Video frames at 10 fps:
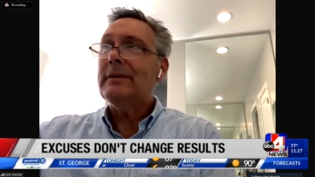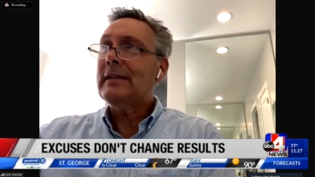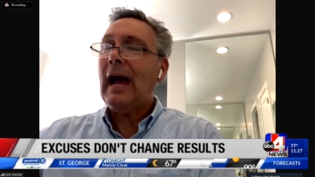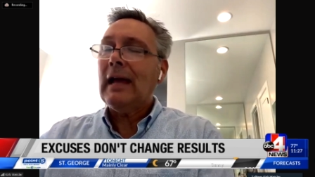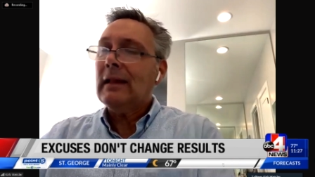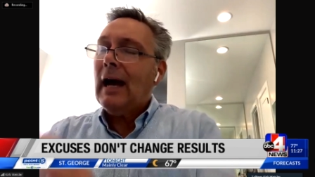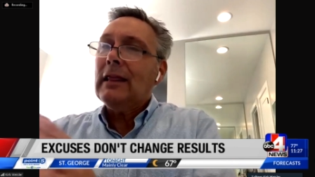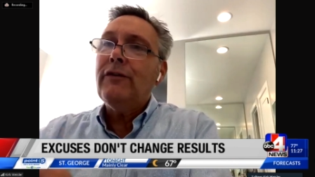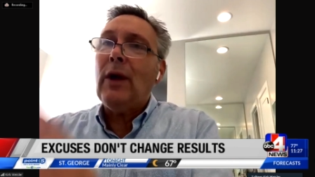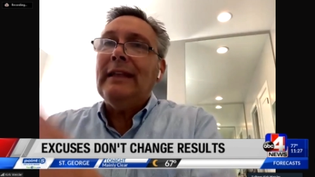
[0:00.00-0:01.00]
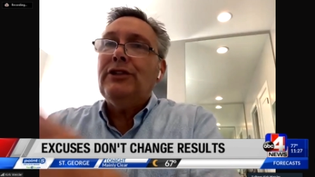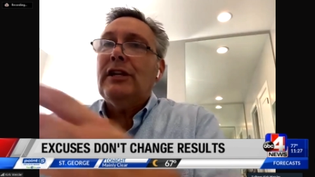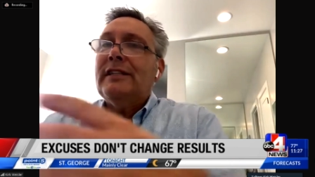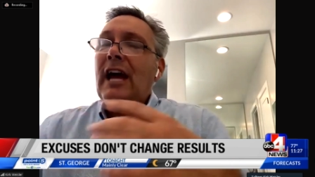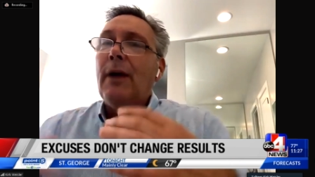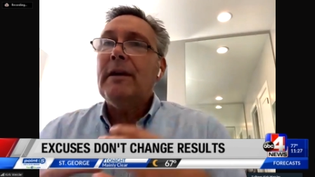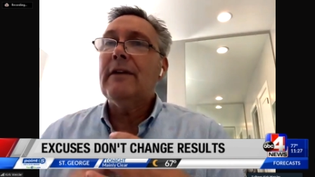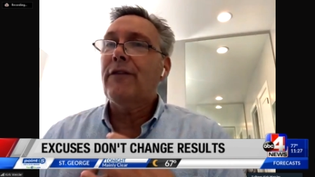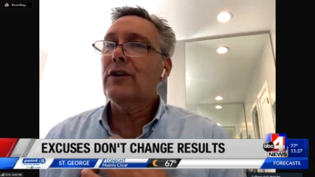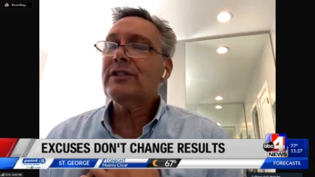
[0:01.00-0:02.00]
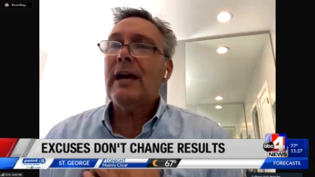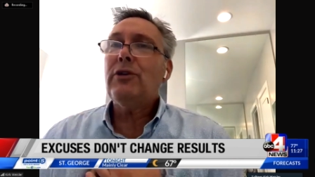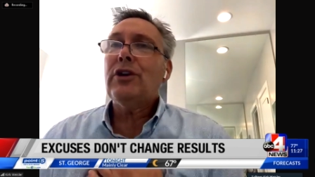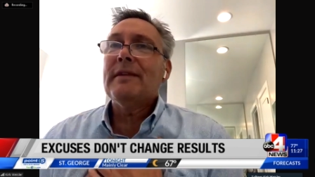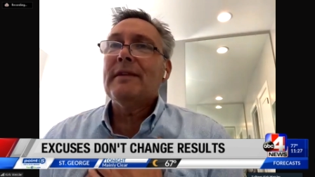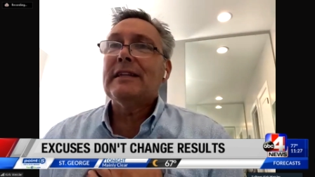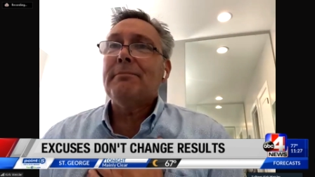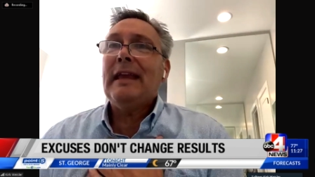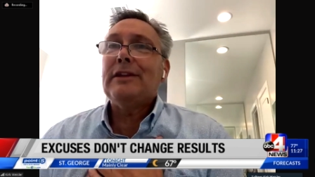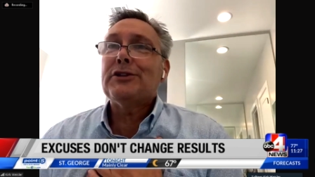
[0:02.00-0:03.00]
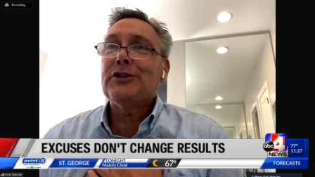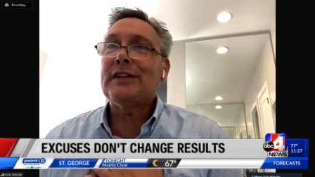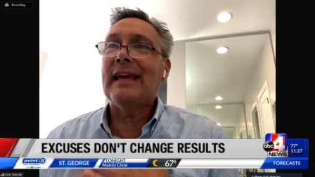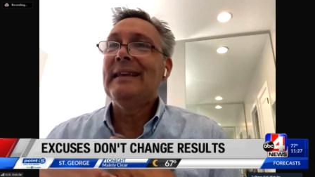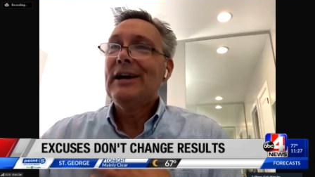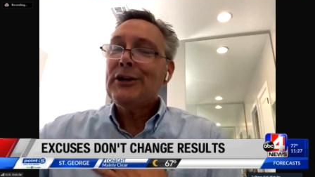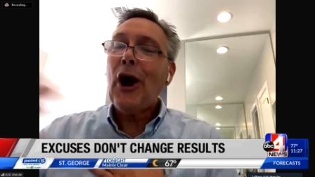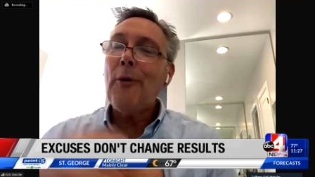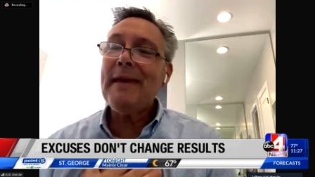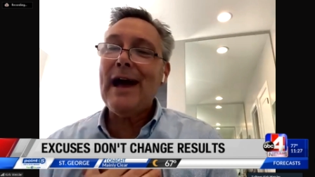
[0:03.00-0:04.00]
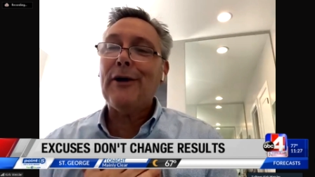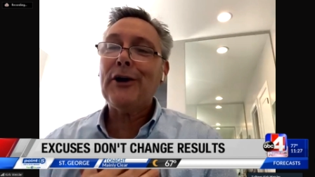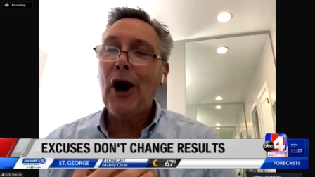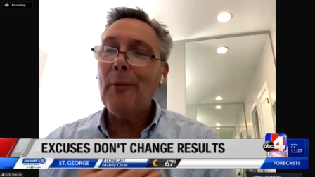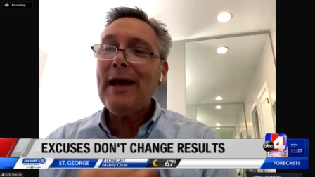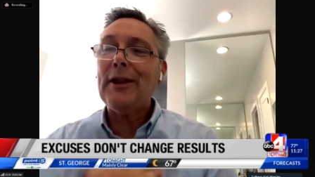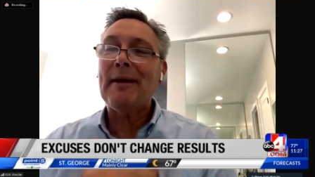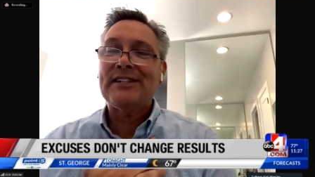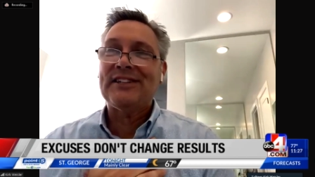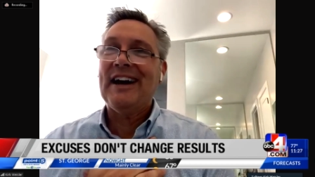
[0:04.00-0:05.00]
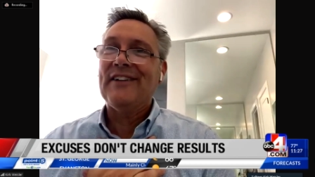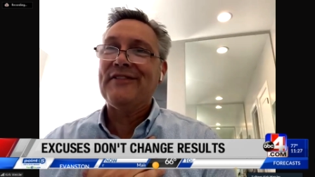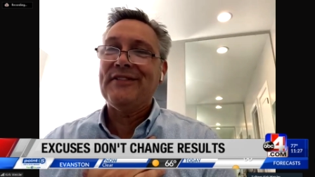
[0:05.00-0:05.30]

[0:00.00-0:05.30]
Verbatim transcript: Say, I, I love you. I need you to tell me the first time you hear me making the excuse again, call me out. Call me out on my stuff.